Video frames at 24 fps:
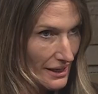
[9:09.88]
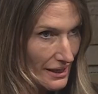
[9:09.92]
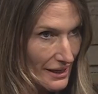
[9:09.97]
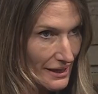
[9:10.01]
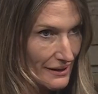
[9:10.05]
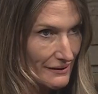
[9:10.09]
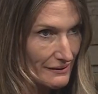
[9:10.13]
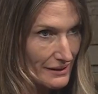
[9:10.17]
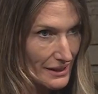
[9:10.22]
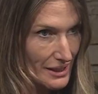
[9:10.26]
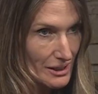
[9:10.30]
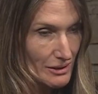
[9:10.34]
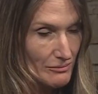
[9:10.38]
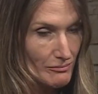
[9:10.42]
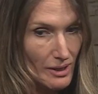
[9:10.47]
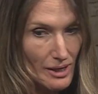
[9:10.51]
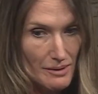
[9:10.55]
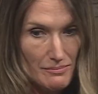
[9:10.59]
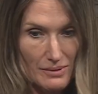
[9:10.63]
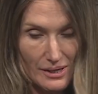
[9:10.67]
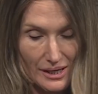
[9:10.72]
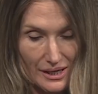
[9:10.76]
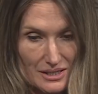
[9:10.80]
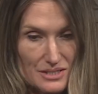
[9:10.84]
and then my
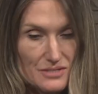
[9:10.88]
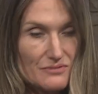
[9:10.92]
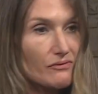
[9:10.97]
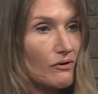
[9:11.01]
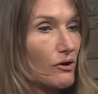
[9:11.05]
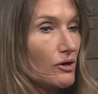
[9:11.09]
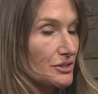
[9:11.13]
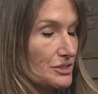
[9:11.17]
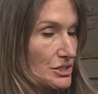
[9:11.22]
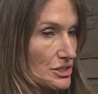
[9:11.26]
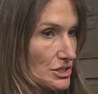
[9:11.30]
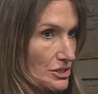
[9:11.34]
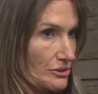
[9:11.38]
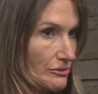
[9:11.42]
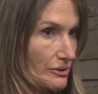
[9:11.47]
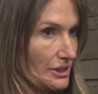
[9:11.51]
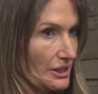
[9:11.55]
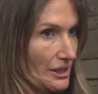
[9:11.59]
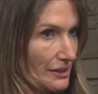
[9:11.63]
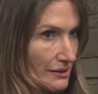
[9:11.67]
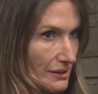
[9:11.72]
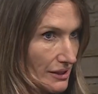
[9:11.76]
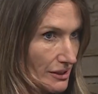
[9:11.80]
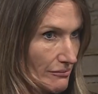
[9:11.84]
biggest fault is doing
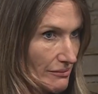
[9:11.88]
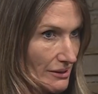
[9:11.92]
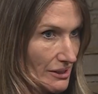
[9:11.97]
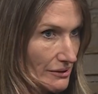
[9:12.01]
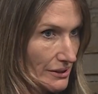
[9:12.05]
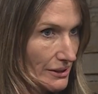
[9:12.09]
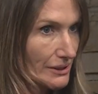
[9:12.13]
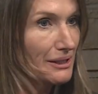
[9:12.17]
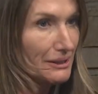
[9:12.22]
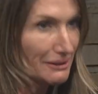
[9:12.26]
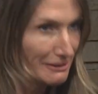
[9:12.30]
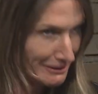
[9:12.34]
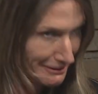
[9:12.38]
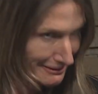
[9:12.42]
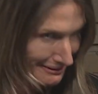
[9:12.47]
nothing about it.